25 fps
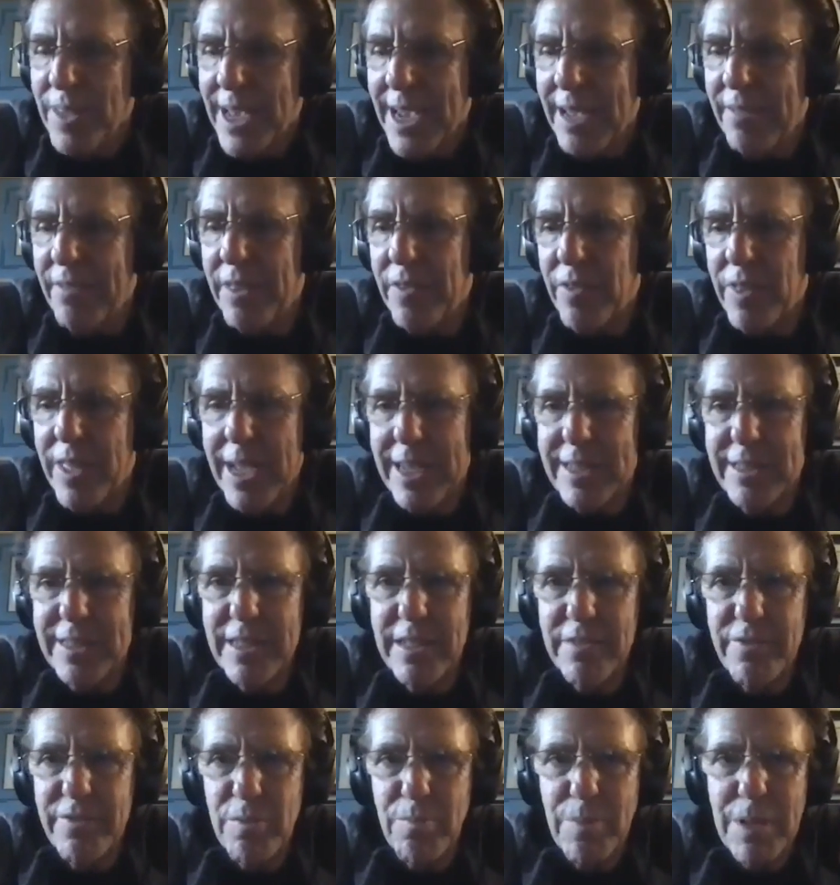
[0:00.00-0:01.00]
And then the
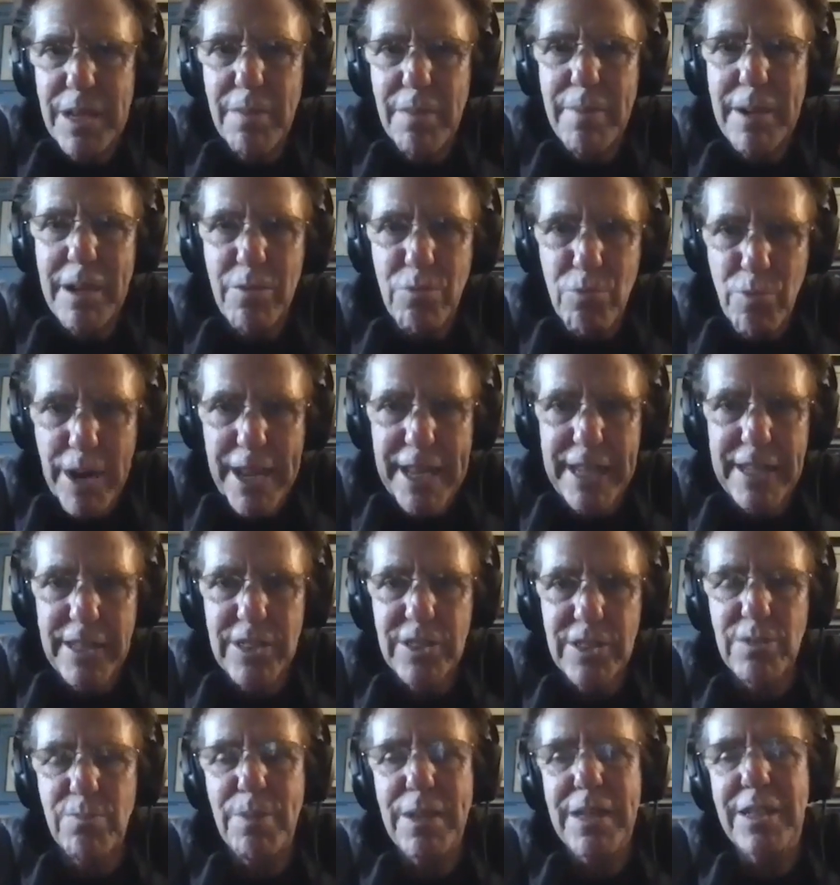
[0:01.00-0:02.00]
idea of it being about
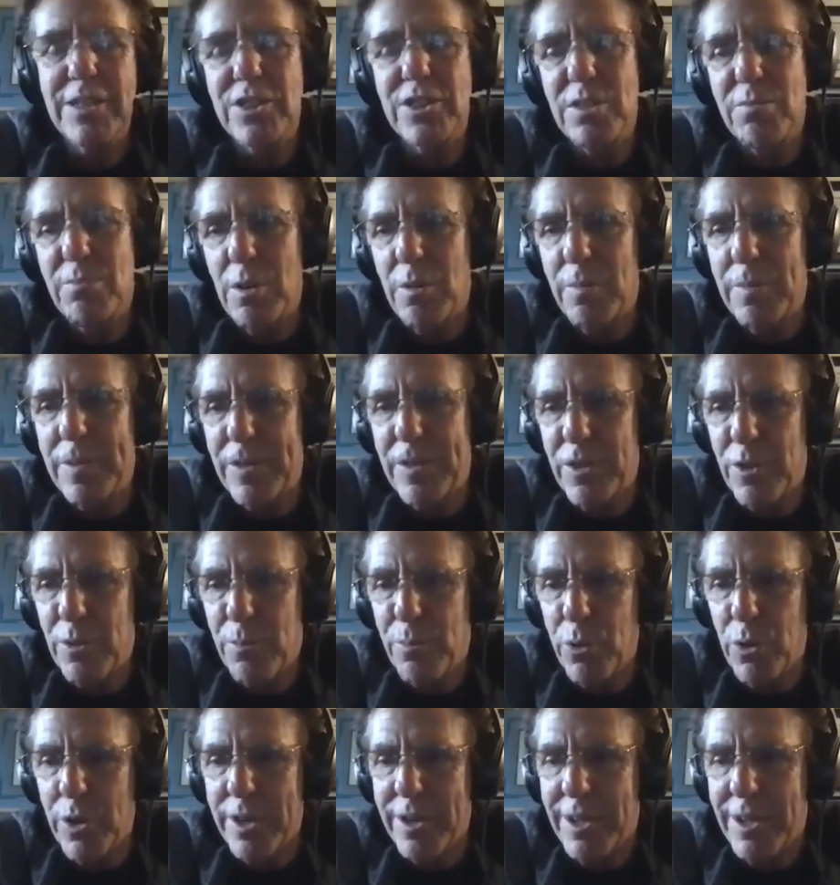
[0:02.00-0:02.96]
race, because the moment you put